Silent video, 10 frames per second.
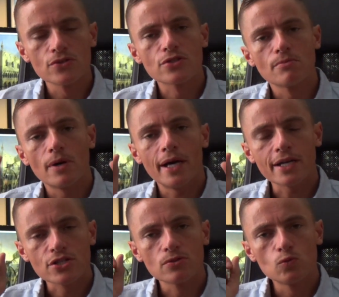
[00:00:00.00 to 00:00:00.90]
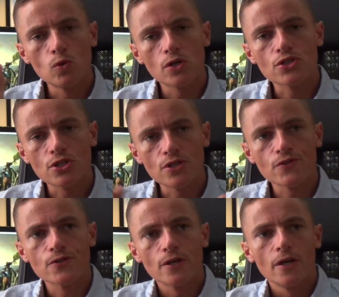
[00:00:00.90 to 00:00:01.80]
on to my actual
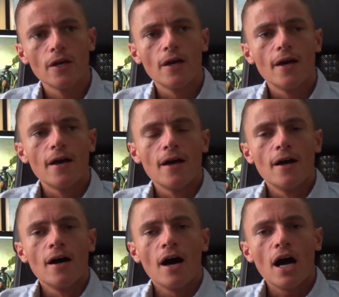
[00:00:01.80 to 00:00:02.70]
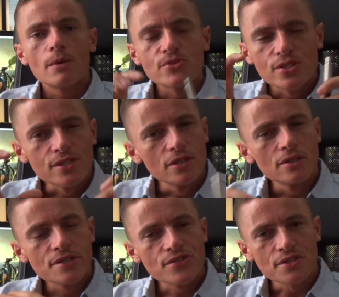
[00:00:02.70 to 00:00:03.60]
watches. I'm
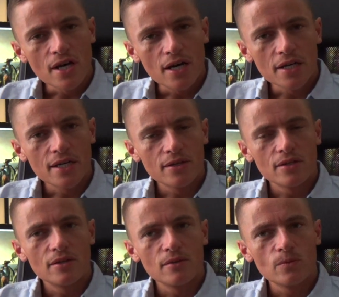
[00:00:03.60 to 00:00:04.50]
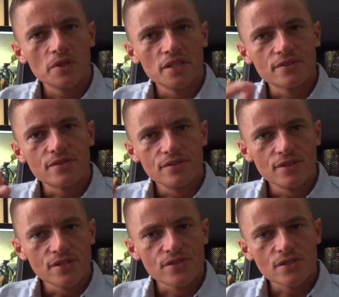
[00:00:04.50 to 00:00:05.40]
still stuck with
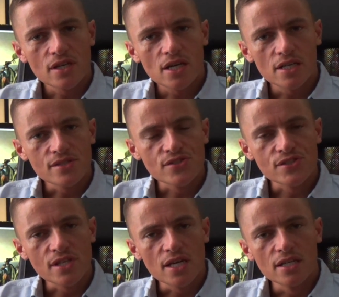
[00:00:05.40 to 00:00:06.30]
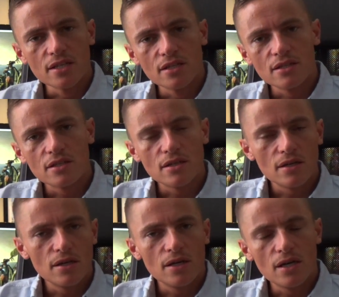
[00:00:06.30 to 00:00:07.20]
this kind of sin
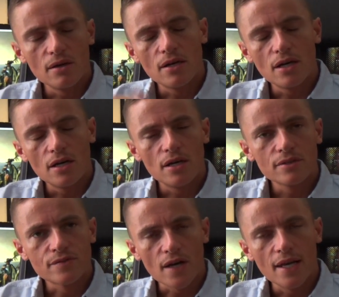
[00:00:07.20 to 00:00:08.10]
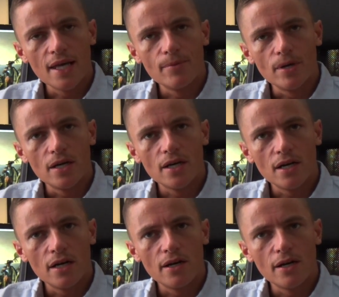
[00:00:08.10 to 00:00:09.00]
dilemma.
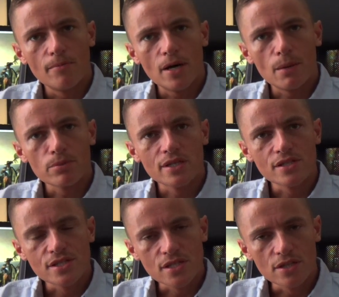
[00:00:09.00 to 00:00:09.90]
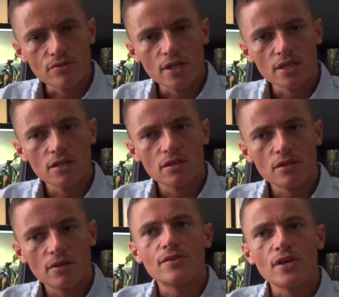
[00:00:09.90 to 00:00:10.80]
I'm
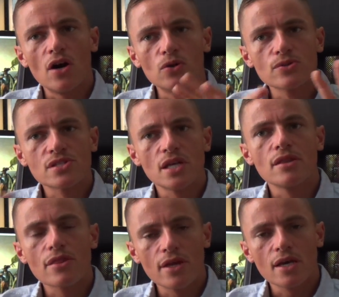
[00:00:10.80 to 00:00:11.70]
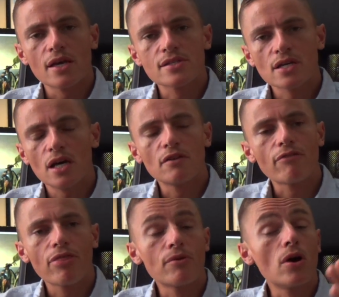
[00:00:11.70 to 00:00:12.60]
considering the whole sin thing has kind
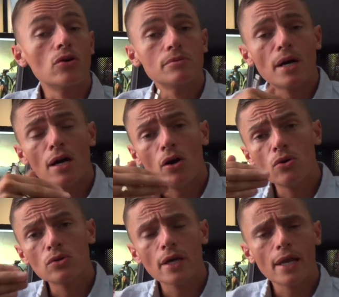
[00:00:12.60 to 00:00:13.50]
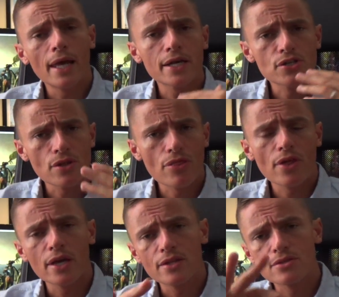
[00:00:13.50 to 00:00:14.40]
of thrown my whole collection
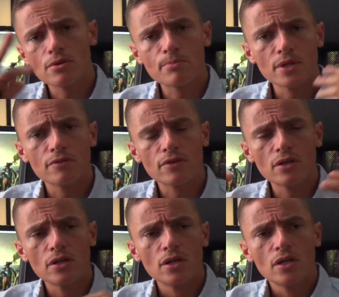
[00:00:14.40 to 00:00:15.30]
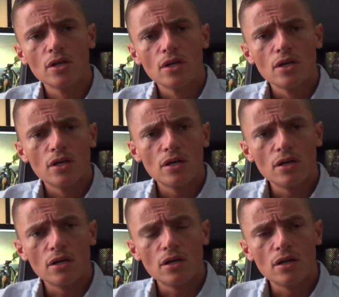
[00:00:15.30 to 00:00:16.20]
thing into a bit of
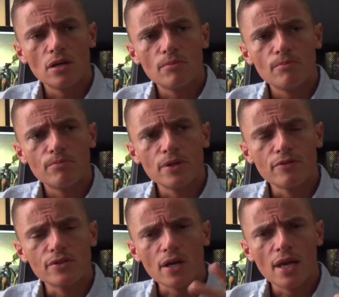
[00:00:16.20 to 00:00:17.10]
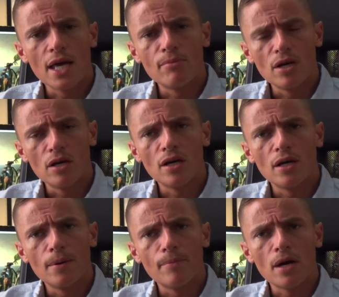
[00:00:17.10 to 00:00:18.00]
a
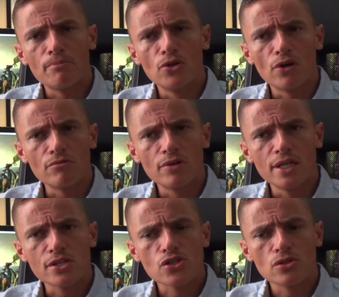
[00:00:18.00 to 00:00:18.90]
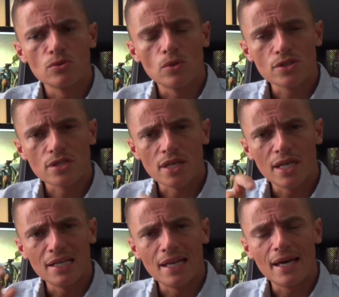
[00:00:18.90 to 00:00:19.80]
dilemma. I'm not really sure what to
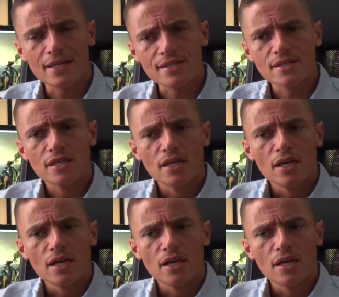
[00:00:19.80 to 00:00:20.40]
get next.